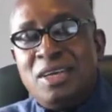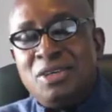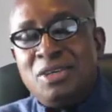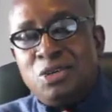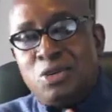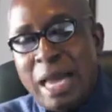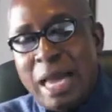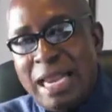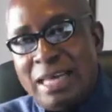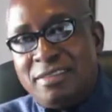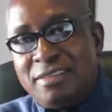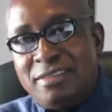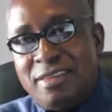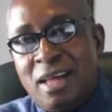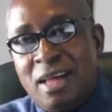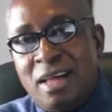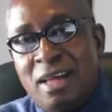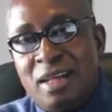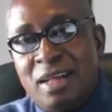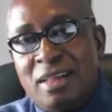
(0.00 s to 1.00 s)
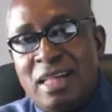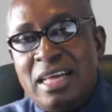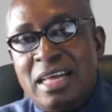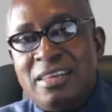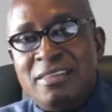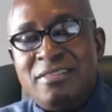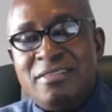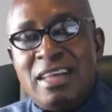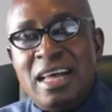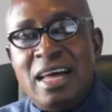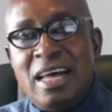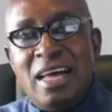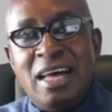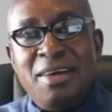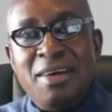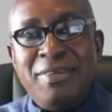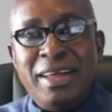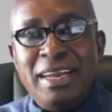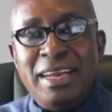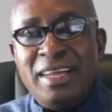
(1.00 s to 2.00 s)
dwellers. There is
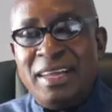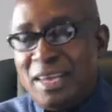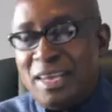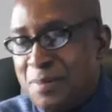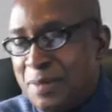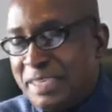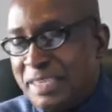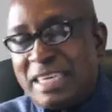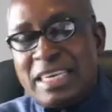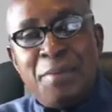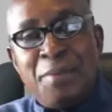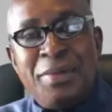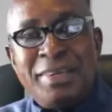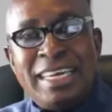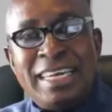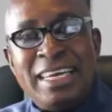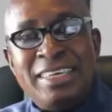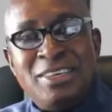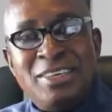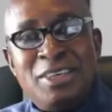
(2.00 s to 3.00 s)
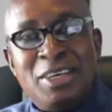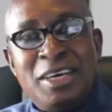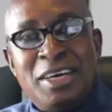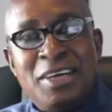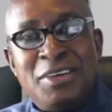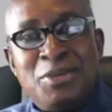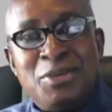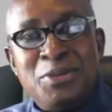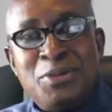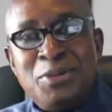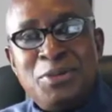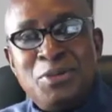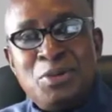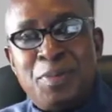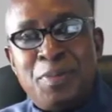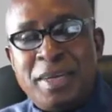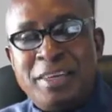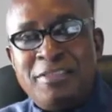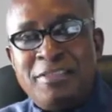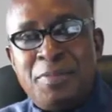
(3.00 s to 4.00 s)
a very limited appetite to
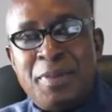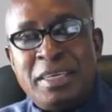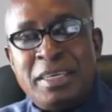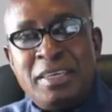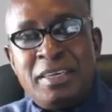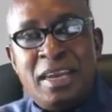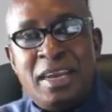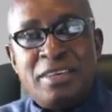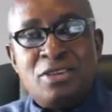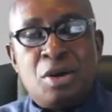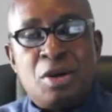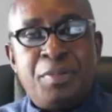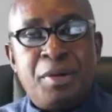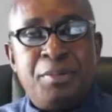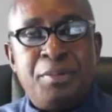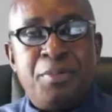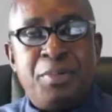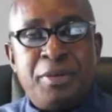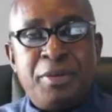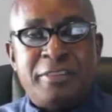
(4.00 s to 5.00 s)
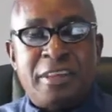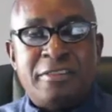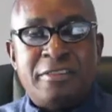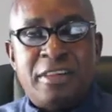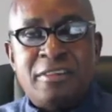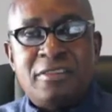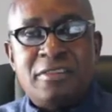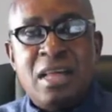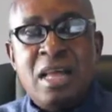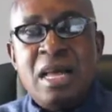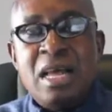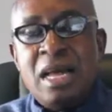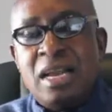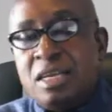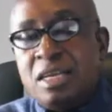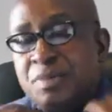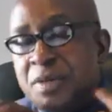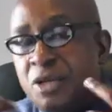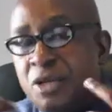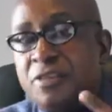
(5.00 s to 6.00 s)
participate in electoral processes.
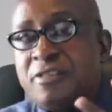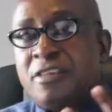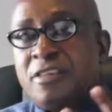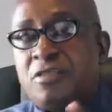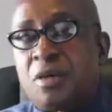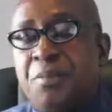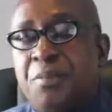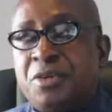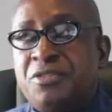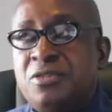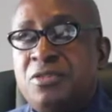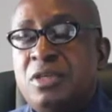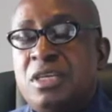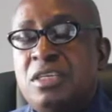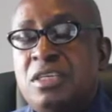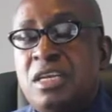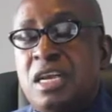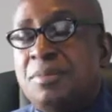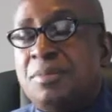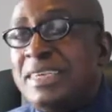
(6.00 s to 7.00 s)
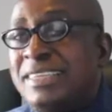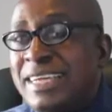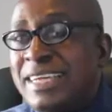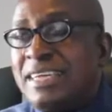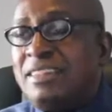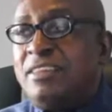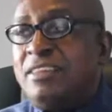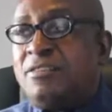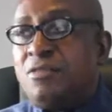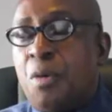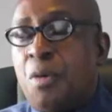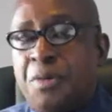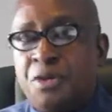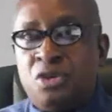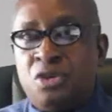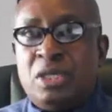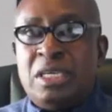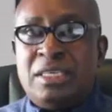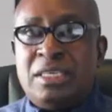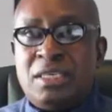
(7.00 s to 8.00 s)
Let me use this opportunity, let me take this
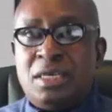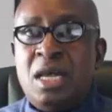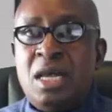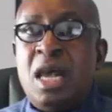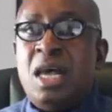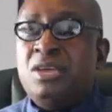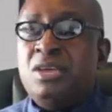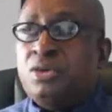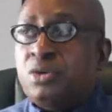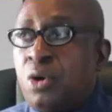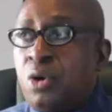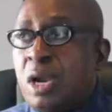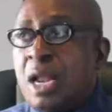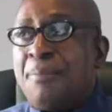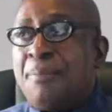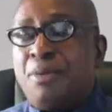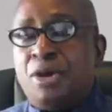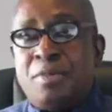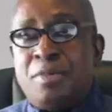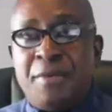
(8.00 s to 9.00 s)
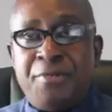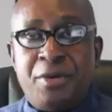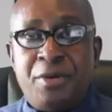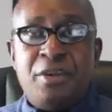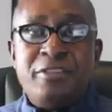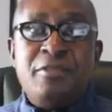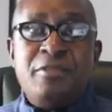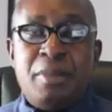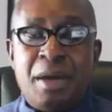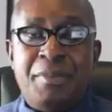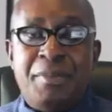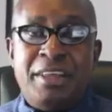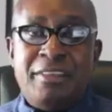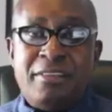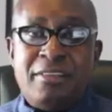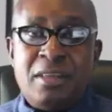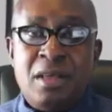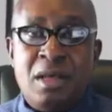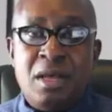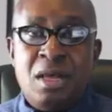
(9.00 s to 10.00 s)
opportunity to call upon my fellow
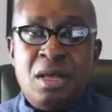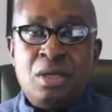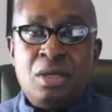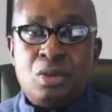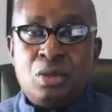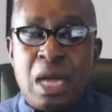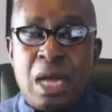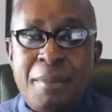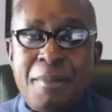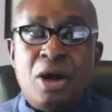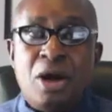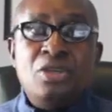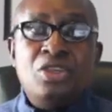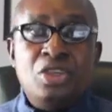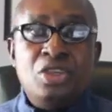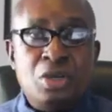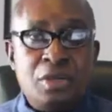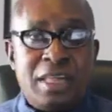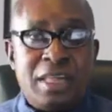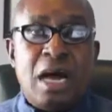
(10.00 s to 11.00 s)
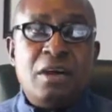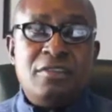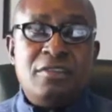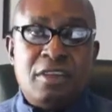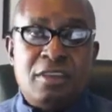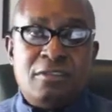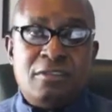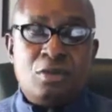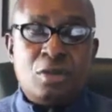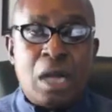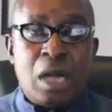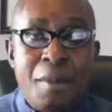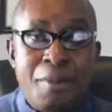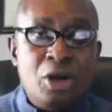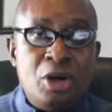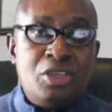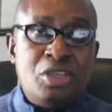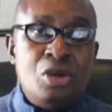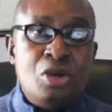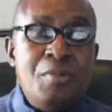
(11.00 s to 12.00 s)
Zimbabweans to come out in your thousands, to come
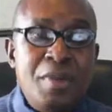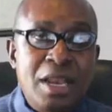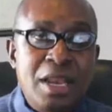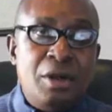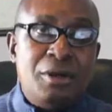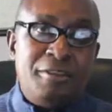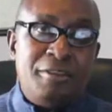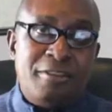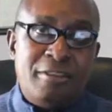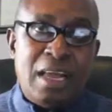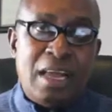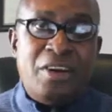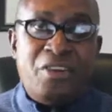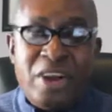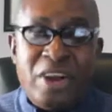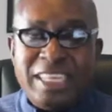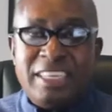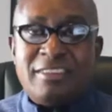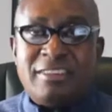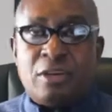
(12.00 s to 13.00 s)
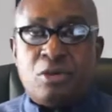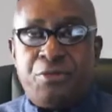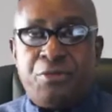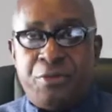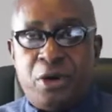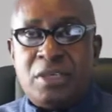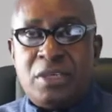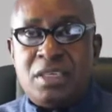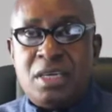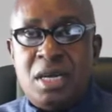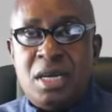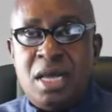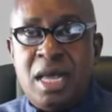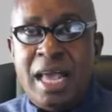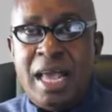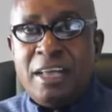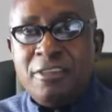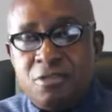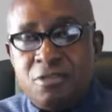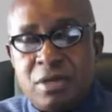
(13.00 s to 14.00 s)
out in your millions and register to vote.
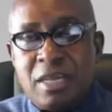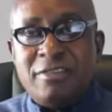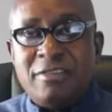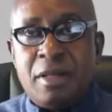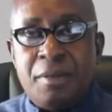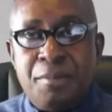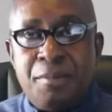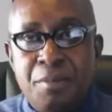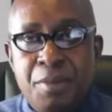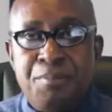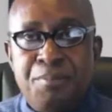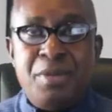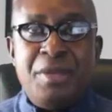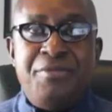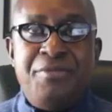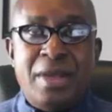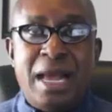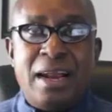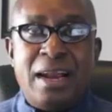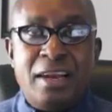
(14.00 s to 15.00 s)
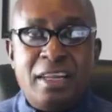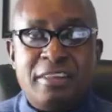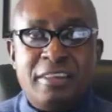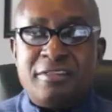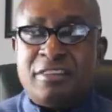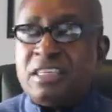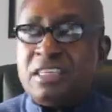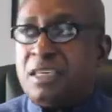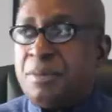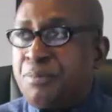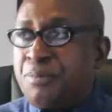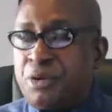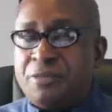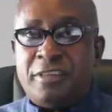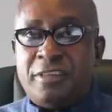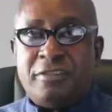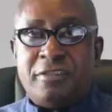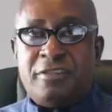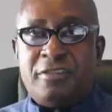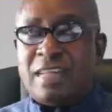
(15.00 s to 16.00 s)
As soon as the BVR registration
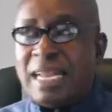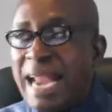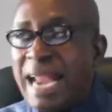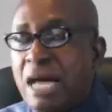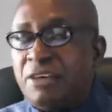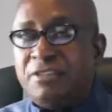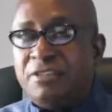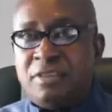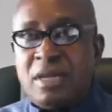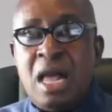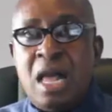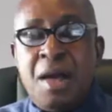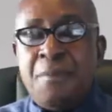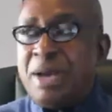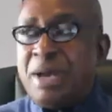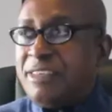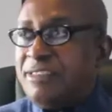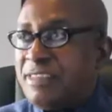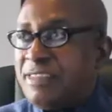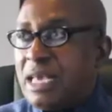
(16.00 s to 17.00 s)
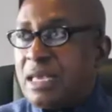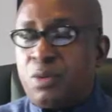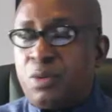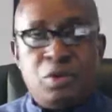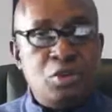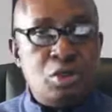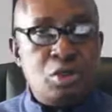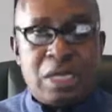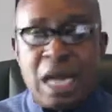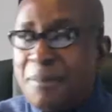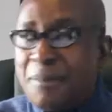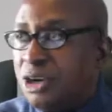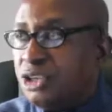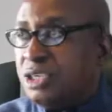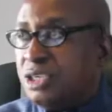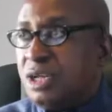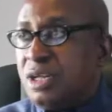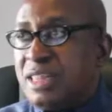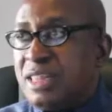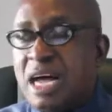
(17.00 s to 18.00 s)
process is announced by ZEC, we should come out
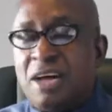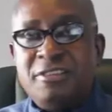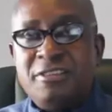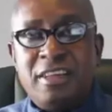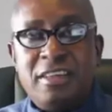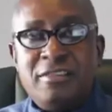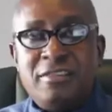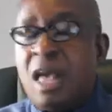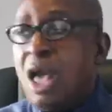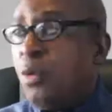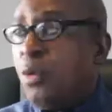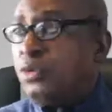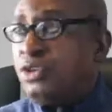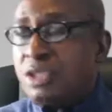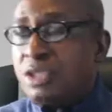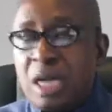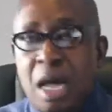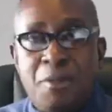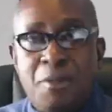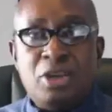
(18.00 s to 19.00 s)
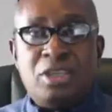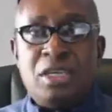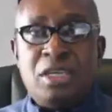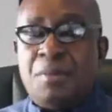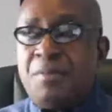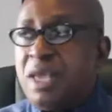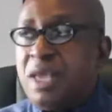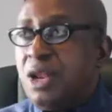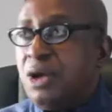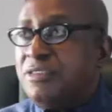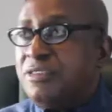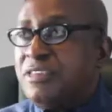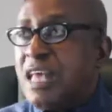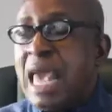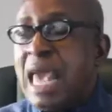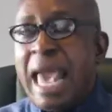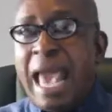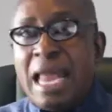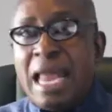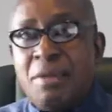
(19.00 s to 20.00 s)
in our thousands, we should come out in our millions
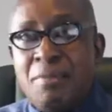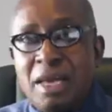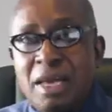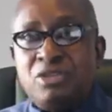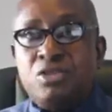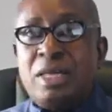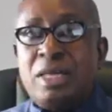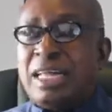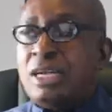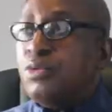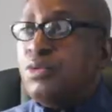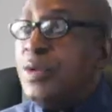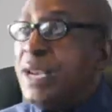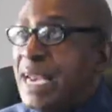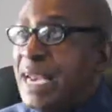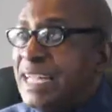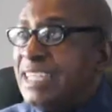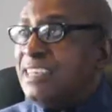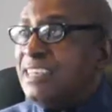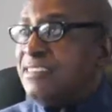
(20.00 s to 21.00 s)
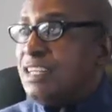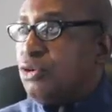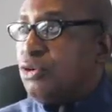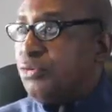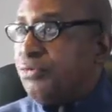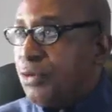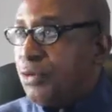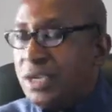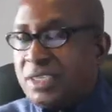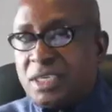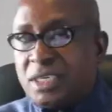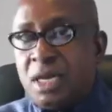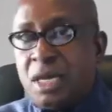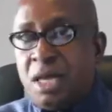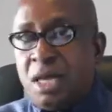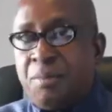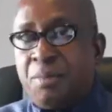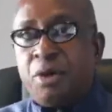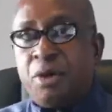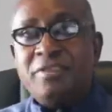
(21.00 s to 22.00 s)
and make sure that we register to vote.
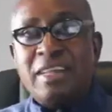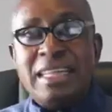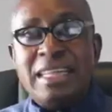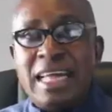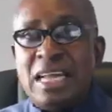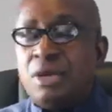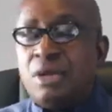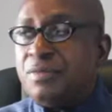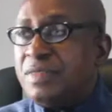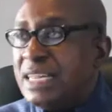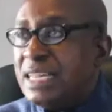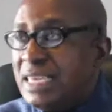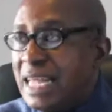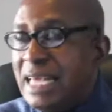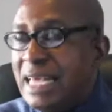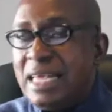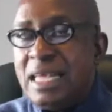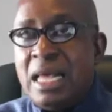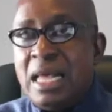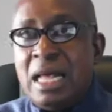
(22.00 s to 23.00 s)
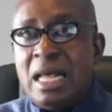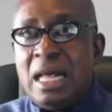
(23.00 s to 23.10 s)
Because at the end of the day,